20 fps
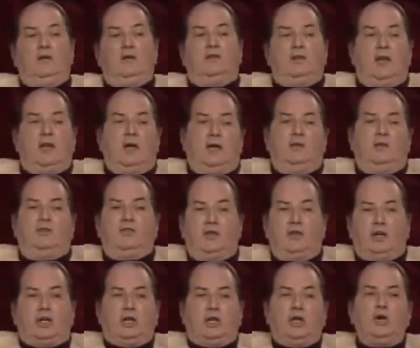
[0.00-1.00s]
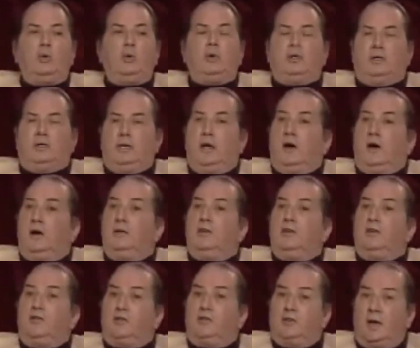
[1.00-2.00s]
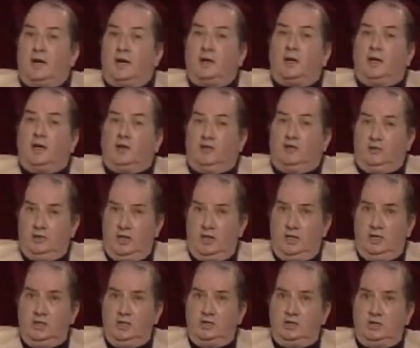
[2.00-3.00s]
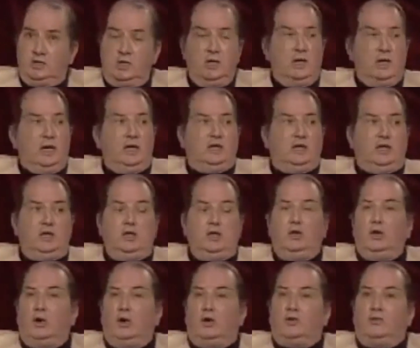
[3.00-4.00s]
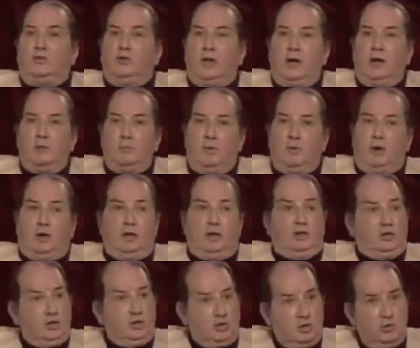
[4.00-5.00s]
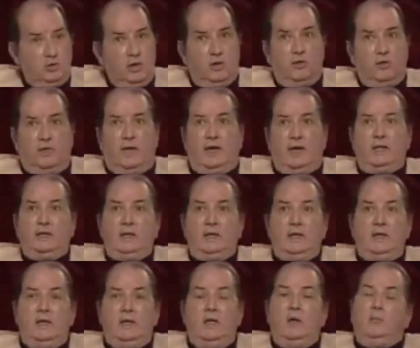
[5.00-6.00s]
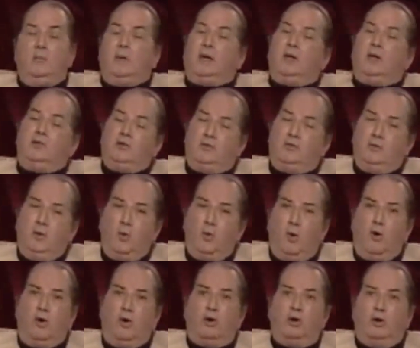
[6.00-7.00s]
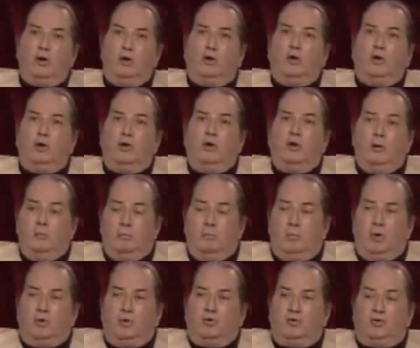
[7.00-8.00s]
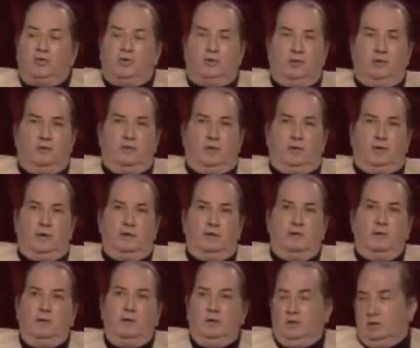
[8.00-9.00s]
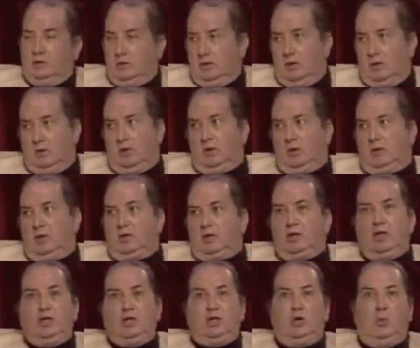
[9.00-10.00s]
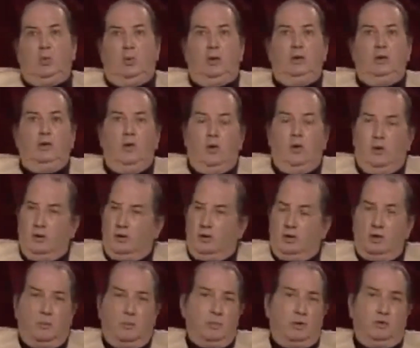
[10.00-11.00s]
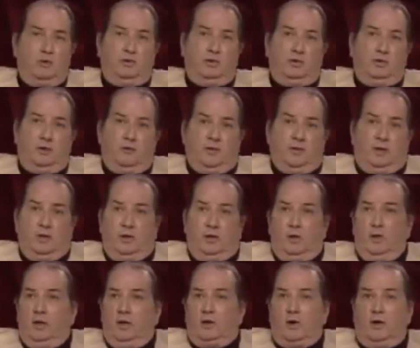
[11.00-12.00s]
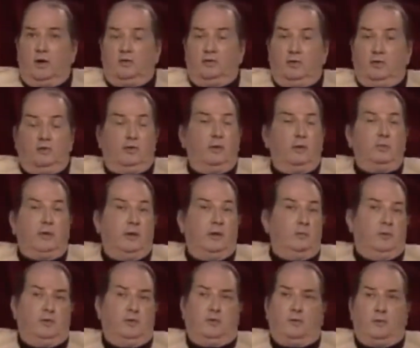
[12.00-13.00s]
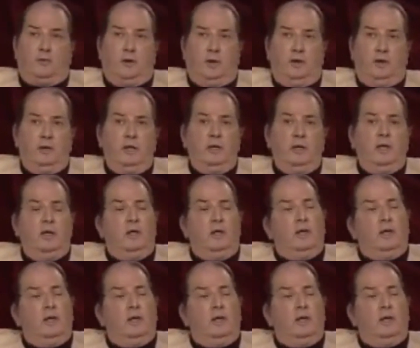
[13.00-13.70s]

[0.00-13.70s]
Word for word: is a security on the stock exchange in the New York stock market. Did you know that? Because if you order your birth certificate, get a new one, order your birth certificate, it only costs you, sometimes it's free,